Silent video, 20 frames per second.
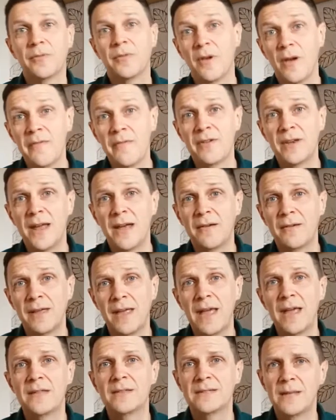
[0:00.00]
So every now and
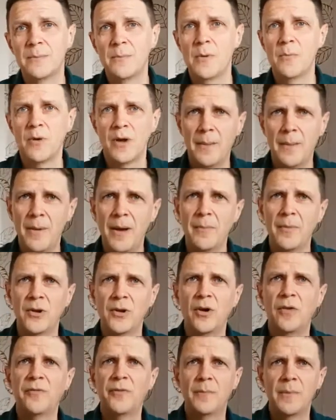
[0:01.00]
again, someone would come up
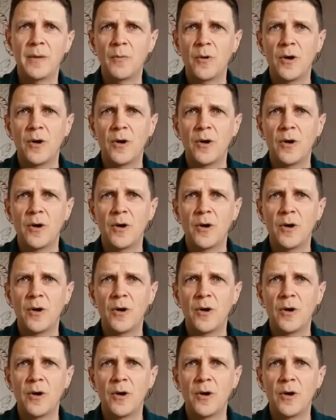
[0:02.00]
and offer me